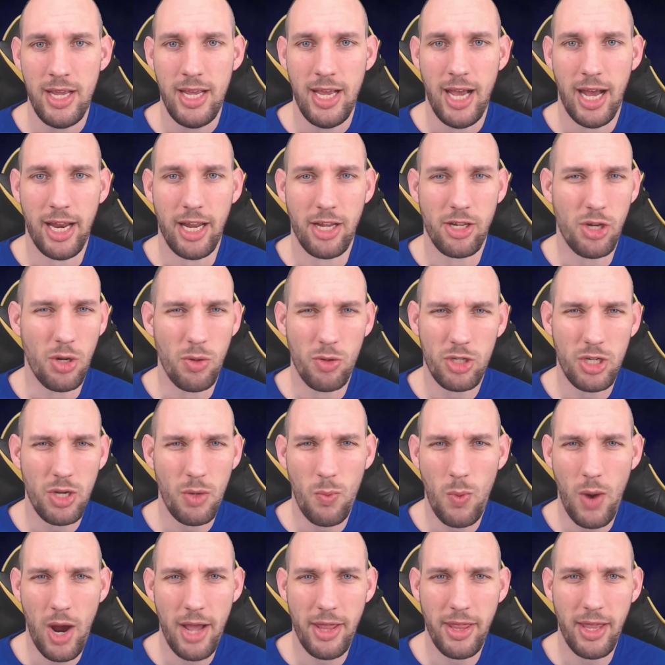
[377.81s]
And I don't see
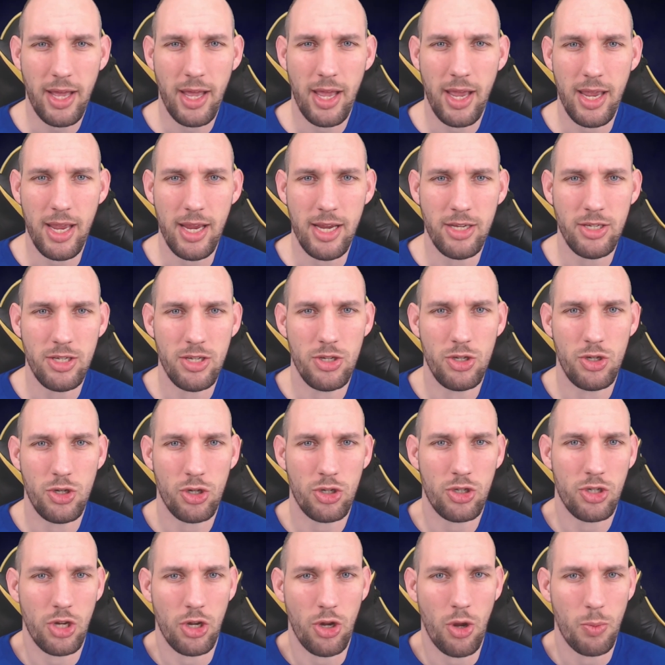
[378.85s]
why that isn't
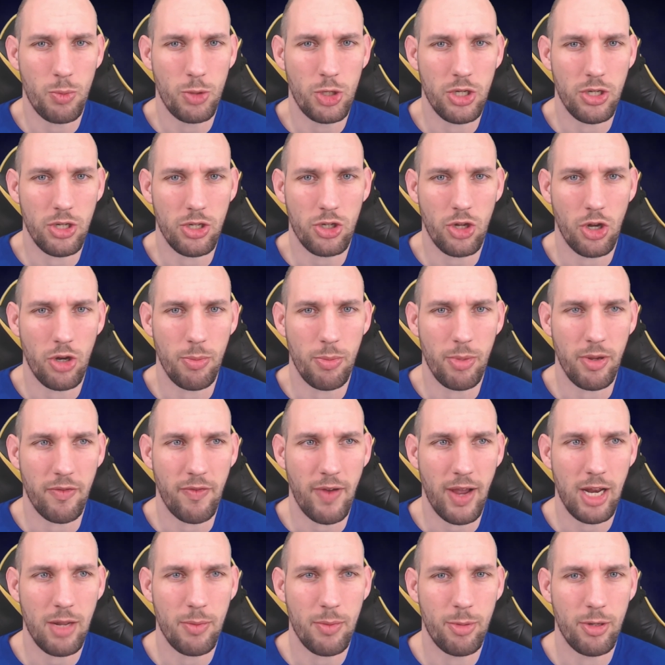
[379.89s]
just an option that's going to be
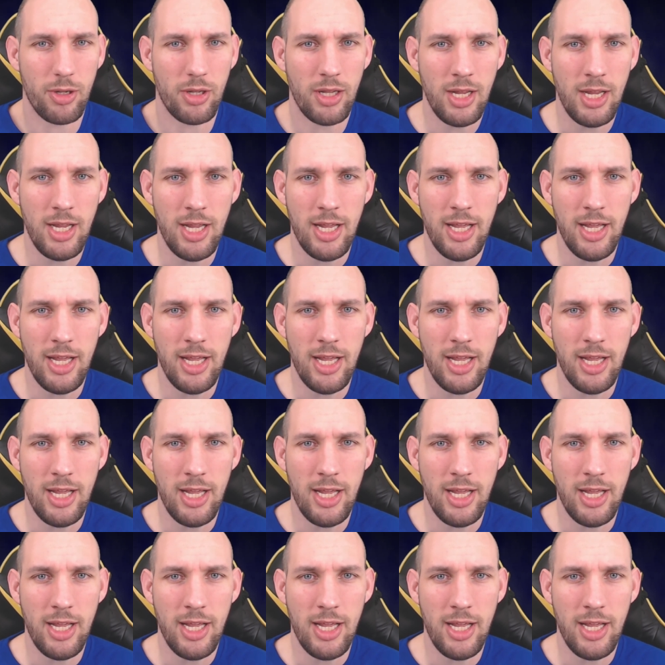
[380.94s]
available.